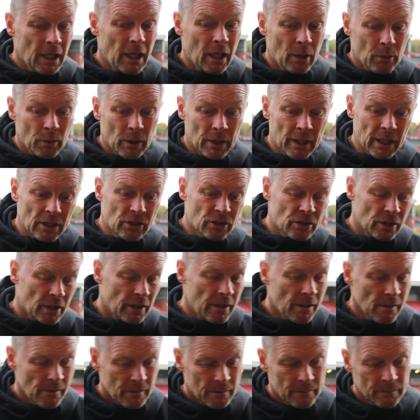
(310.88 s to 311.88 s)
Ah, well,
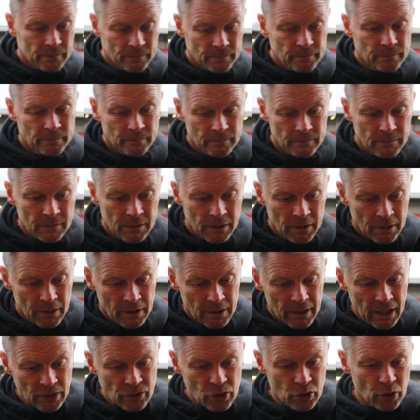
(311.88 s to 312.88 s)

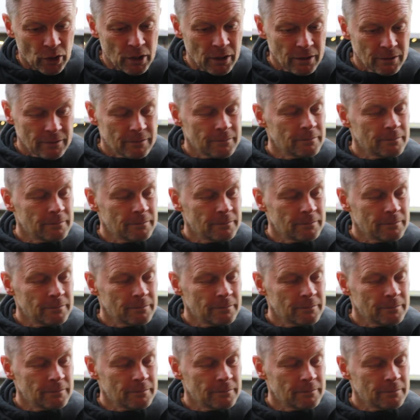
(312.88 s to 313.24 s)
that's good.